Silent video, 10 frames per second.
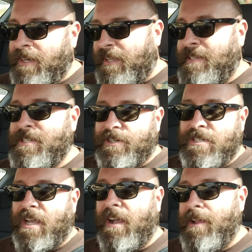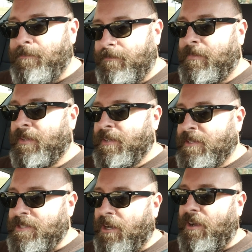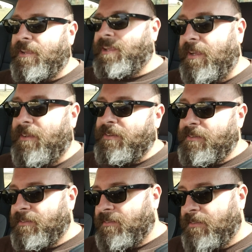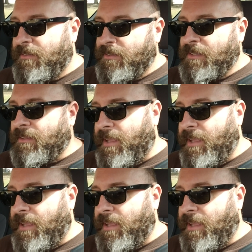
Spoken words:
easier time talking